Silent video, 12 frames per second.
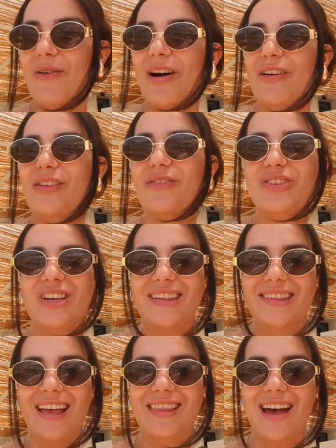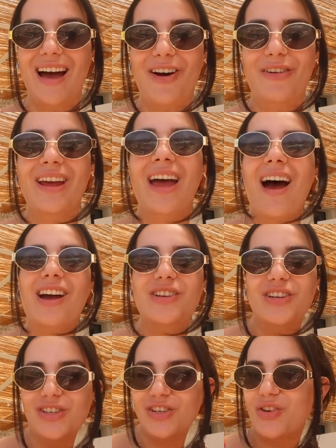wow, so we just sat down.
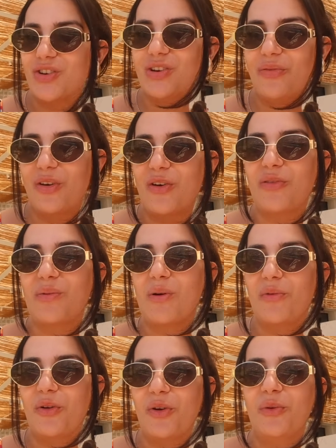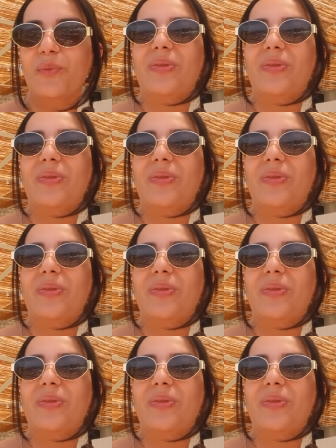Just showed you the view from our room.